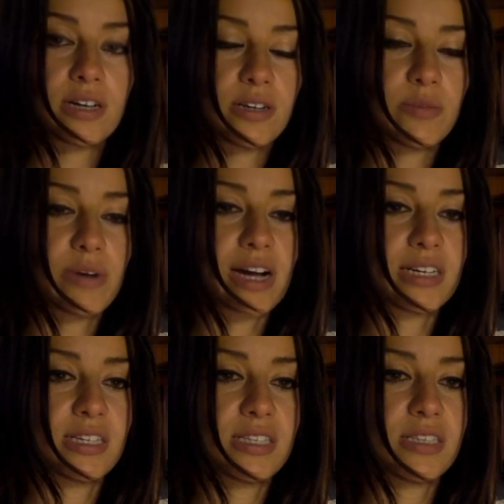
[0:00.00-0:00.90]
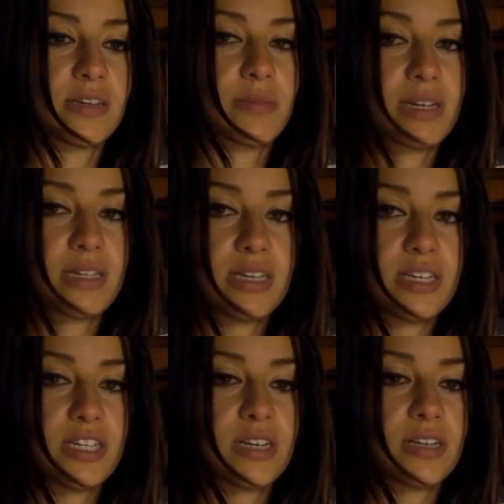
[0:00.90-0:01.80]
in your practice, in your
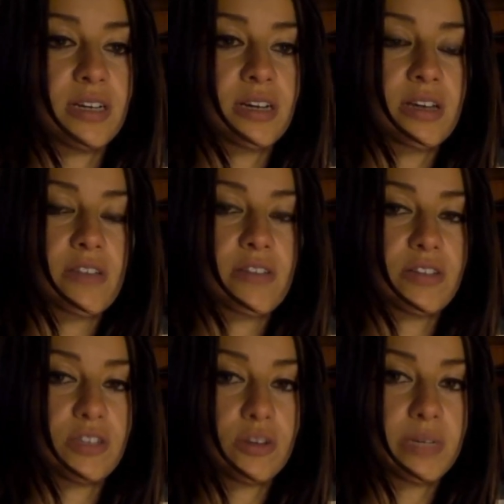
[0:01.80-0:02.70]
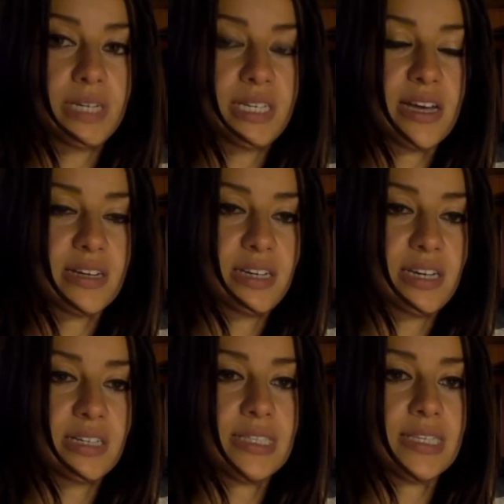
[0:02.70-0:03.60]
meditation. There's so many
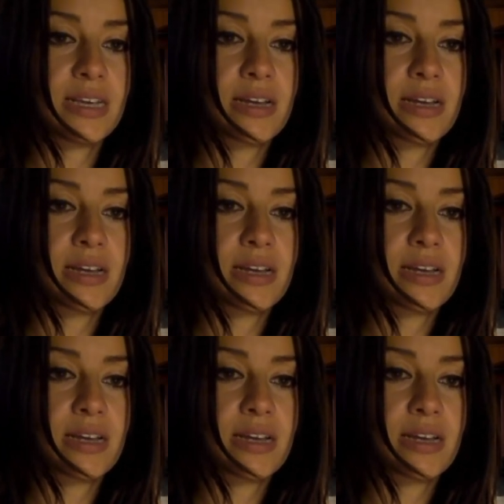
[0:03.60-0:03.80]
techniques